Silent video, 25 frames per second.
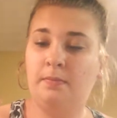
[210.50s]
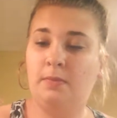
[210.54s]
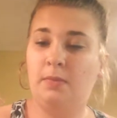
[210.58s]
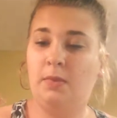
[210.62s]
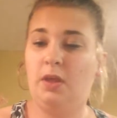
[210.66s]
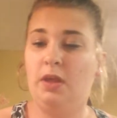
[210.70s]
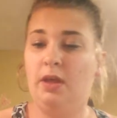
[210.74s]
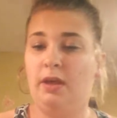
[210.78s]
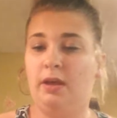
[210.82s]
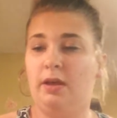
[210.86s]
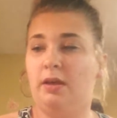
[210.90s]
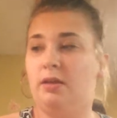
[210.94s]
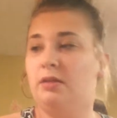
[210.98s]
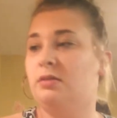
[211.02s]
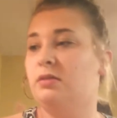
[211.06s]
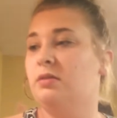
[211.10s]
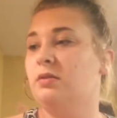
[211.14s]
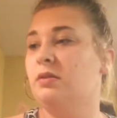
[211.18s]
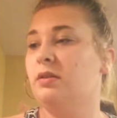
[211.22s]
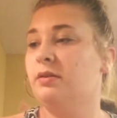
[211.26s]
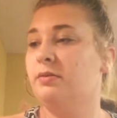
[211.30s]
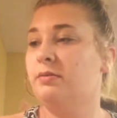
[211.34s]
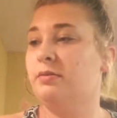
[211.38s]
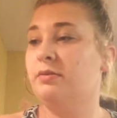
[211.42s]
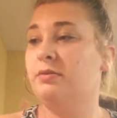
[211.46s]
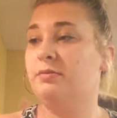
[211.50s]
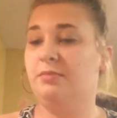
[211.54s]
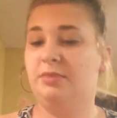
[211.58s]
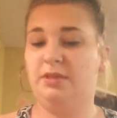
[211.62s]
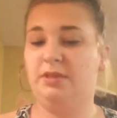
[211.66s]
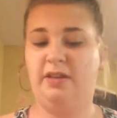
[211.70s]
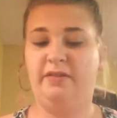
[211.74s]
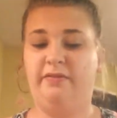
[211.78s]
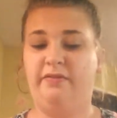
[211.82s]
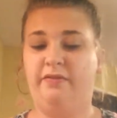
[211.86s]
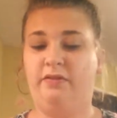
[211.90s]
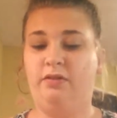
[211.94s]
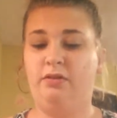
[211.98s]
Okay, so that one I'm
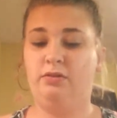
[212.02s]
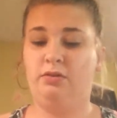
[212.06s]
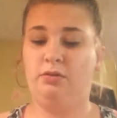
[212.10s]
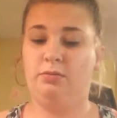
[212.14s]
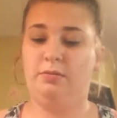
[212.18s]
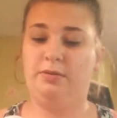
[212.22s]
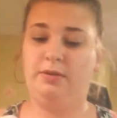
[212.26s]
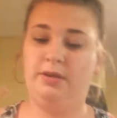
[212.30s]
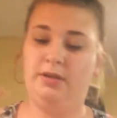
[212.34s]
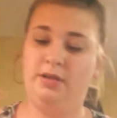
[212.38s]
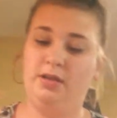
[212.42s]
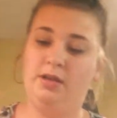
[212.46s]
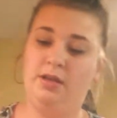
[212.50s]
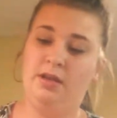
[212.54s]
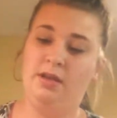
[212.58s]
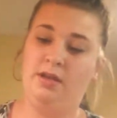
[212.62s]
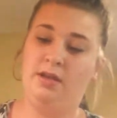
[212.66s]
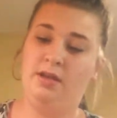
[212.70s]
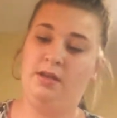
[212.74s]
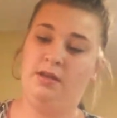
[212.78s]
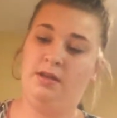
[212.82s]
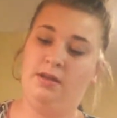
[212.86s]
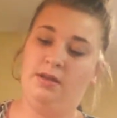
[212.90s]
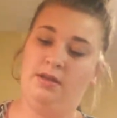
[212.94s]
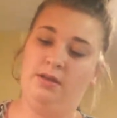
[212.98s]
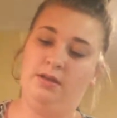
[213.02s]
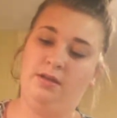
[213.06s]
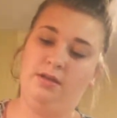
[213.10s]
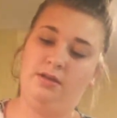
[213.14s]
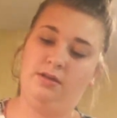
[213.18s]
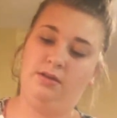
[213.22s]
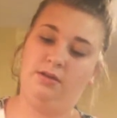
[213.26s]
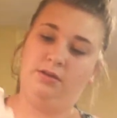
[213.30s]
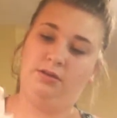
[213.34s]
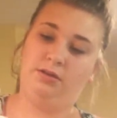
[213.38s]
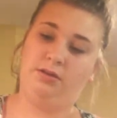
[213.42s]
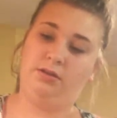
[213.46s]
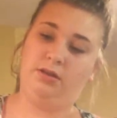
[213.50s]
saving for a little bit.
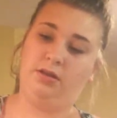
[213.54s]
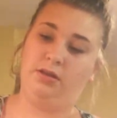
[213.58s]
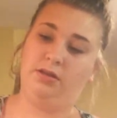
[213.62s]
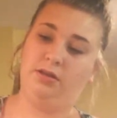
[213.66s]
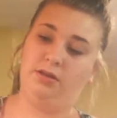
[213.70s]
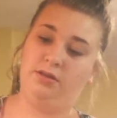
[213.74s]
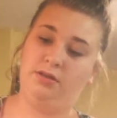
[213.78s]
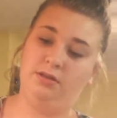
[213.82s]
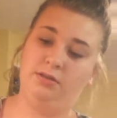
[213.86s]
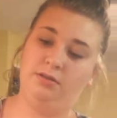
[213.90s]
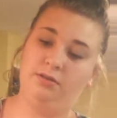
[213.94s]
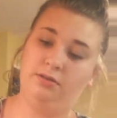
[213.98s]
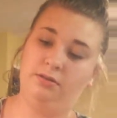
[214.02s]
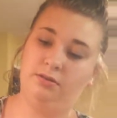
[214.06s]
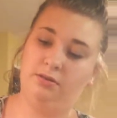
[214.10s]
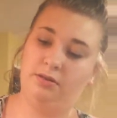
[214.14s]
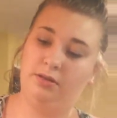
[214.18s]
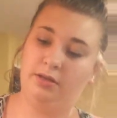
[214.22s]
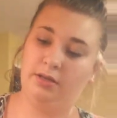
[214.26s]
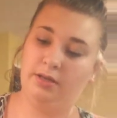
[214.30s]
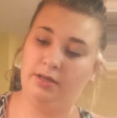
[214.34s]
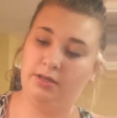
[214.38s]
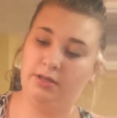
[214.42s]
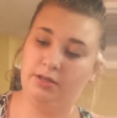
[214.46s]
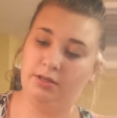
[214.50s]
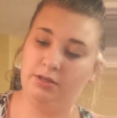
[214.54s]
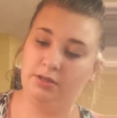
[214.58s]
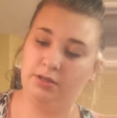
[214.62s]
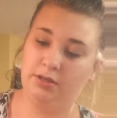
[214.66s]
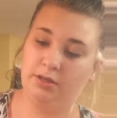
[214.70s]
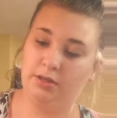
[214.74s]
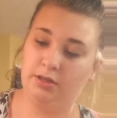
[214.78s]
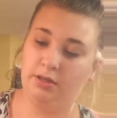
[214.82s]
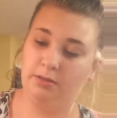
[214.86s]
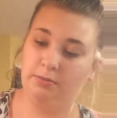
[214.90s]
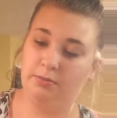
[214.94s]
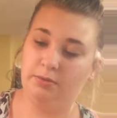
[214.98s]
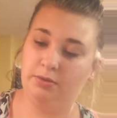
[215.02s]
Just kind of get it
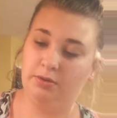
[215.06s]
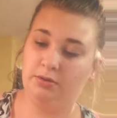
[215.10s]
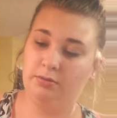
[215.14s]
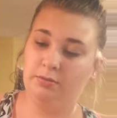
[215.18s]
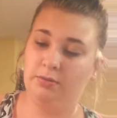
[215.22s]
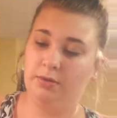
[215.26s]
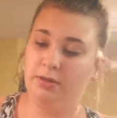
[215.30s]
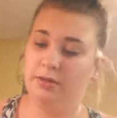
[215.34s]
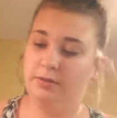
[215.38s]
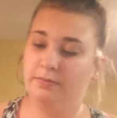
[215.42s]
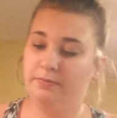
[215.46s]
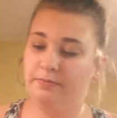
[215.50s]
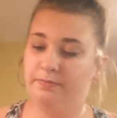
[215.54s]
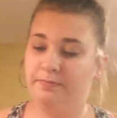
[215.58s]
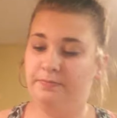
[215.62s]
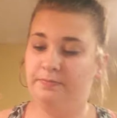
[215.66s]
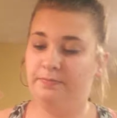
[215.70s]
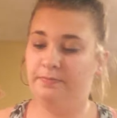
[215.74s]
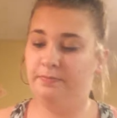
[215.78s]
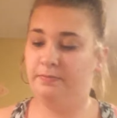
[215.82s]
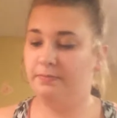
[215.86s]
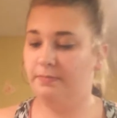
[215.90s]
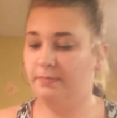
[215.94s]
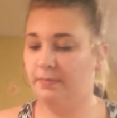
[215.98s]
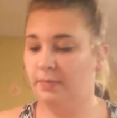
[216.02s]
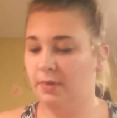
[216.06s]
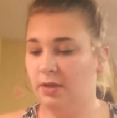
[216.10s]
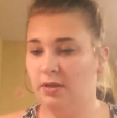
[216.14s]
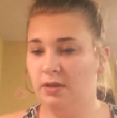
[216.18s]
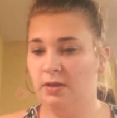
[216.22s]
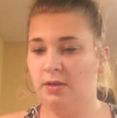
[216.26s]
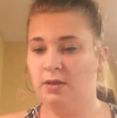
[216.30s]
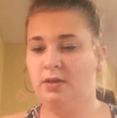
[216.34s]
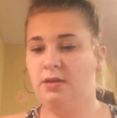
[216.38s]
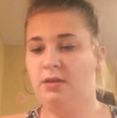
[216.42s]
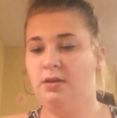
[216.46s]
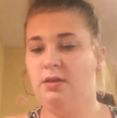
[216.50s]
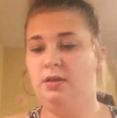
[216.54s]
shaken up a little bit.
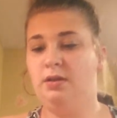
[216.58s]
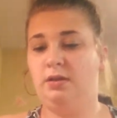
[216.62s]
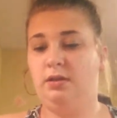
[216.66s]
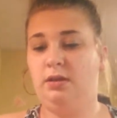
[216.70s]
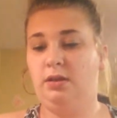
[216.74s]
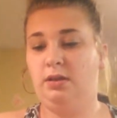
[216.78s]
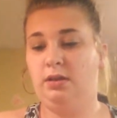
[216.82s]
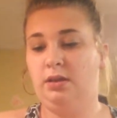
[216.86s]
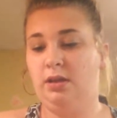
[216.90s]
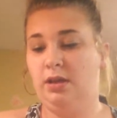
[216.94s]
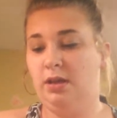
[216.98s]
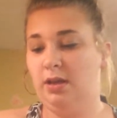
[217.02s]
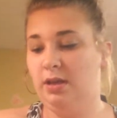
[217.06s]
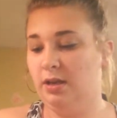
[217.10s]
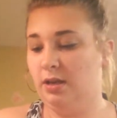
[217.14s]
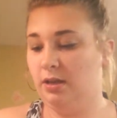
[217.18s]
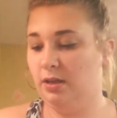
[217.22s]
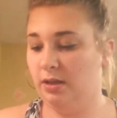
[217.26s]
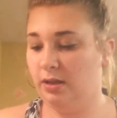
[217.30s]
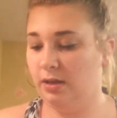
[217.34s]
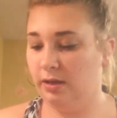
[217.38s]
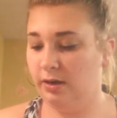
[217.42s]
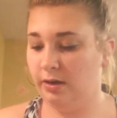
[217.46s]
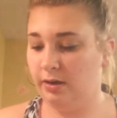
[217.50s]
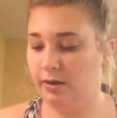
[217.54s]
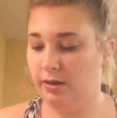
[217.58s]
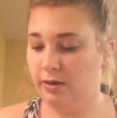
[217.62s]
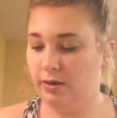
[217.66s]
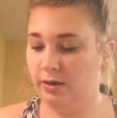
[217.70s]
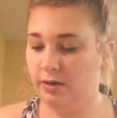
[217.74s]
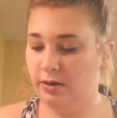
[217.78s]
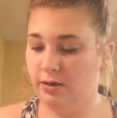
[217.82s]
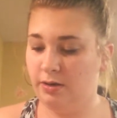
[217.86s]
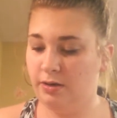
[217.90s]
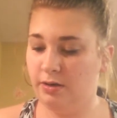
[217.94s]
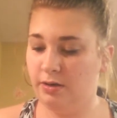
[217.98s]
Get that in there.